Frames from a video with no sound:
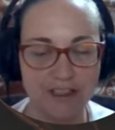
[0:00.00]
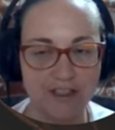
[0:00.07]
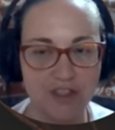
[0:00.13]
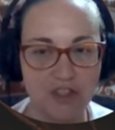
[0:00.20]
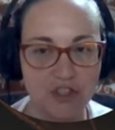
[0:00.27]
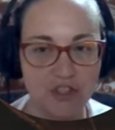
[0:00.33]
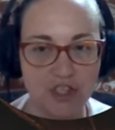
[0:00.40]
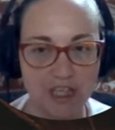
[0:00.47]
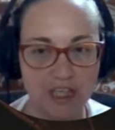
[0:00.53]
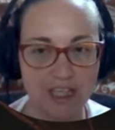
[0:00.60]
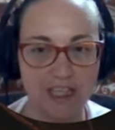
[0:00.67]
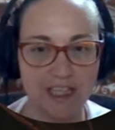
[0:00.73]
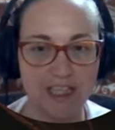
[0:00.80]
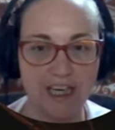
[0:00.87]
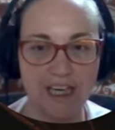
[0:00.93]
It's
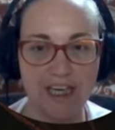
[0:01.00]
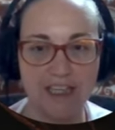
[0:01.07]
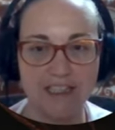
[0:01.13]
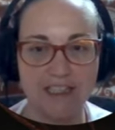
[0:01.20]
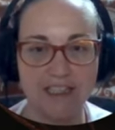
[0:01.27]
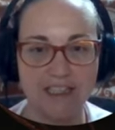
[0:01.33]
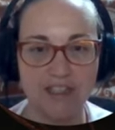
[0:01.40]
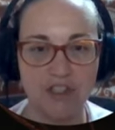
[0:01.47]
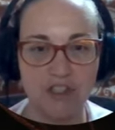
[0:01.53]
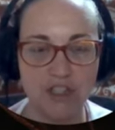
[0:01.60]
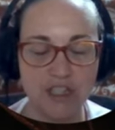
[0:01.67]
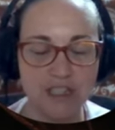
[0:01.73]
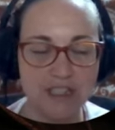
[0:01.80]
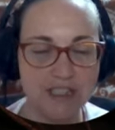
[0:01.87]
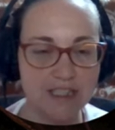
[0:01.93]
chicken, eggs, and
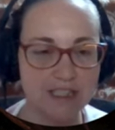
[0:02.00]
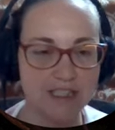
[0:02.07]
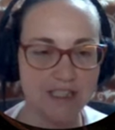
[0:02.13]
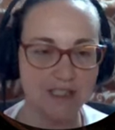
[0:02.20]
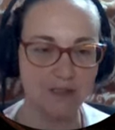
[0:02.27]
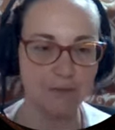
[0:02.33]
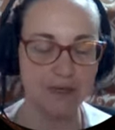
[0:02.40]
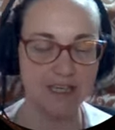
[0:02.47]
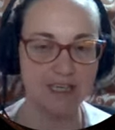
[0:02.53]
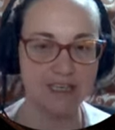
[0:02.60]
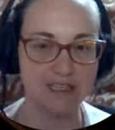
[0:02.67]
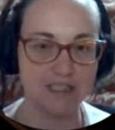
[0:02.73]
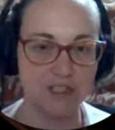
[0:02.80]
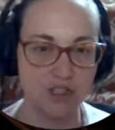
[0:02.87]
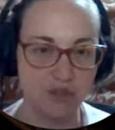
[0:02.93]
cheese, and you make it
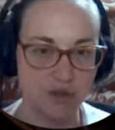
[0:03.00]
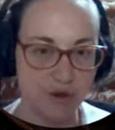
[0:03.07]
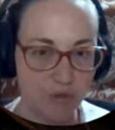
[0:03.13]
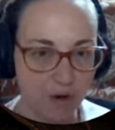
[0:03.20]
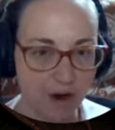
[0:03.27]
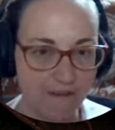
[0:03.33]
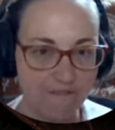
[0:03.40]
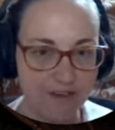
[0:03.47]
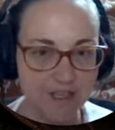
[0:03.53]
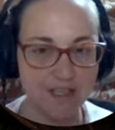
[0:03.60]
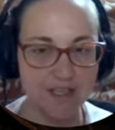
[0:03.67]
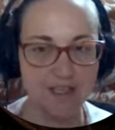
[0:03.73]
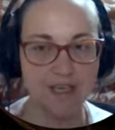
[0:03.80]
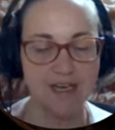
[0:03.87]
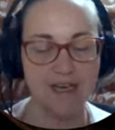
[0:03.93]
into a
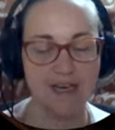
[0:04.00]
waffle.